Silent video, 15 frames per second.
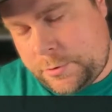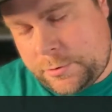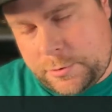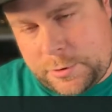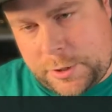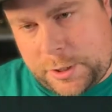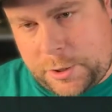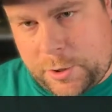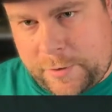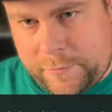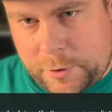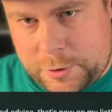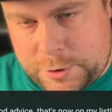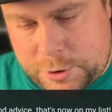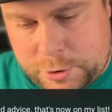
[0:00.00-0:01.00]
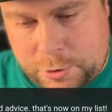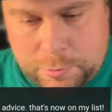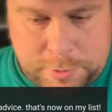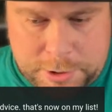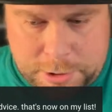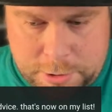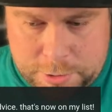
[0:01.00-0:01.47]
think you have an arterial
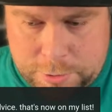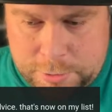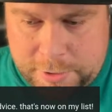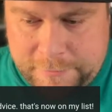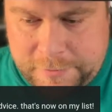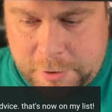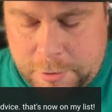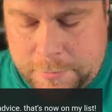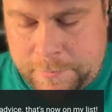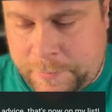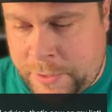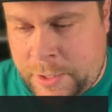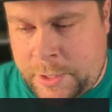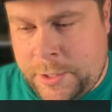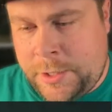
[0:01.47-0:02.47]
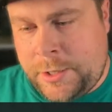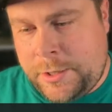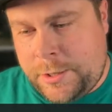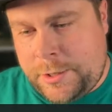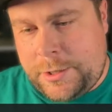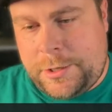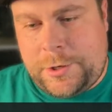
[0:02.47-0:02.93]
bleed on your left arm.
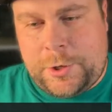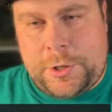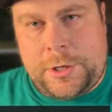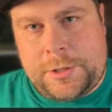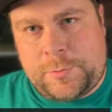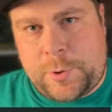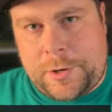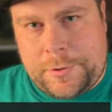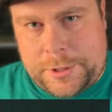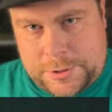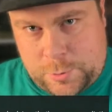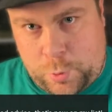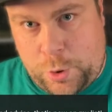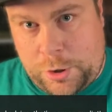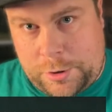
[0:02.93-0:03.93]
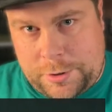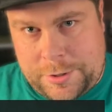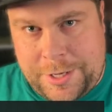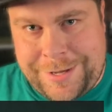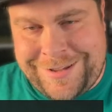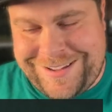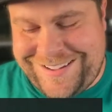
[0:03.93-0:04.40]
It probably doesn't work.
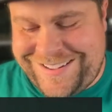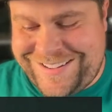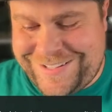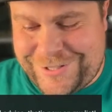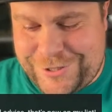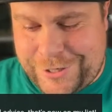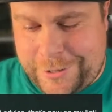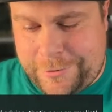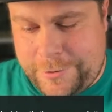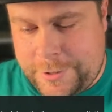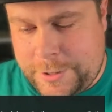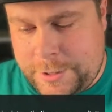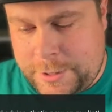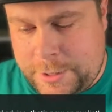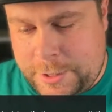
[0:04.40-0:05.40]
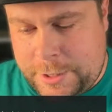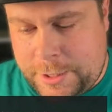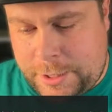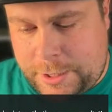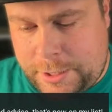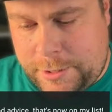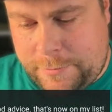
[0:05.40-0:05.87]
So
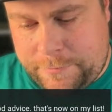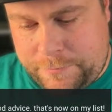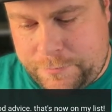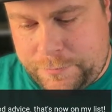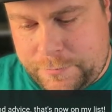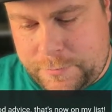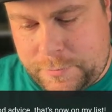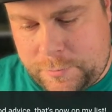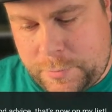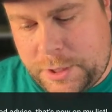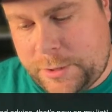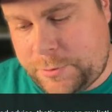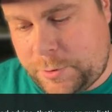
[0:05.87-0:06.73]
be able to